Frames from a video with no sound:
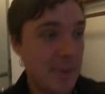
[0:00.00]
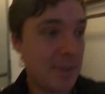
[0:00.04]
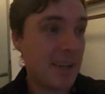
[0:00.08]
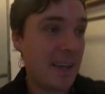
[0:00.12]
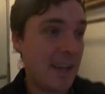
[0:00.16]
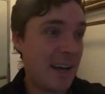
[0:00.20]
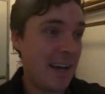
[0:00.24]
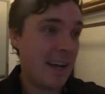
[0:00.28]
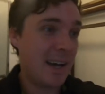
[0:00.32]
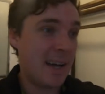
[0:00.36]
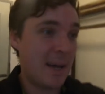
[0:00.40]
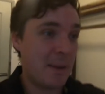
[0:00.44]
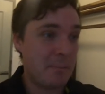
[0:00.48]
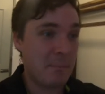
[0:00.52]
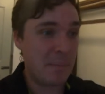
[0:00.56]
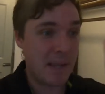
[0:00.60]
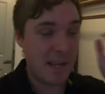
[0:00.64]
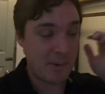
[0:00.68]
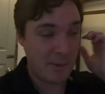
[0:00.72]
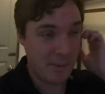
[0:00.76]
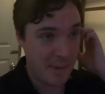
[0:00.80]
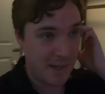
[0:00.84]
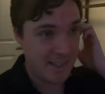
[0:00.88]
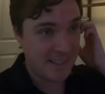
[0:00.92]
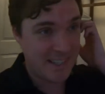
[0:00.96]

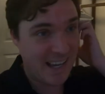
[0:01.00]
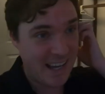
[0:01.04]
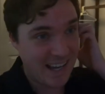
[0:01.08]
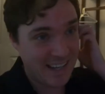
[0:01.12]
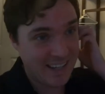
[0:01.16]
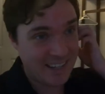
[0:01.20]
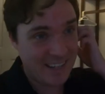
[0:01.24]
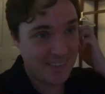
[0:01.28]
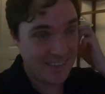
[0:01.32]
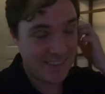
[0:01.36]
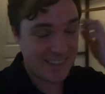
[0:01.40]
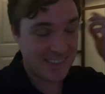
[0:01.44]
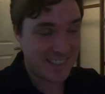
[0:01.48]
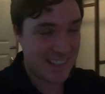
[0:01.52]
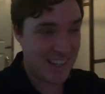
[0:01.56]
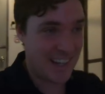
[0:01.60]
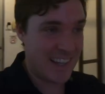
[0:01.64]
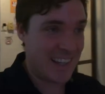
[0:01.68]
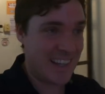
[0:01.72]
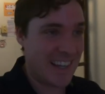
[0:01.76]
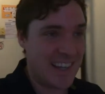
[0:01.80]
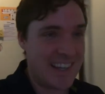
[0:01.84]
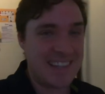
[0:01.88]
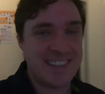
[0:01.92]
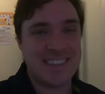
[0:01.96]
Meeting my dad here in
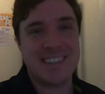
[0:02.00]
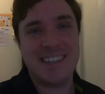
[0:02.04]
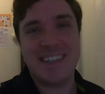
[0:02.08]
Thailand,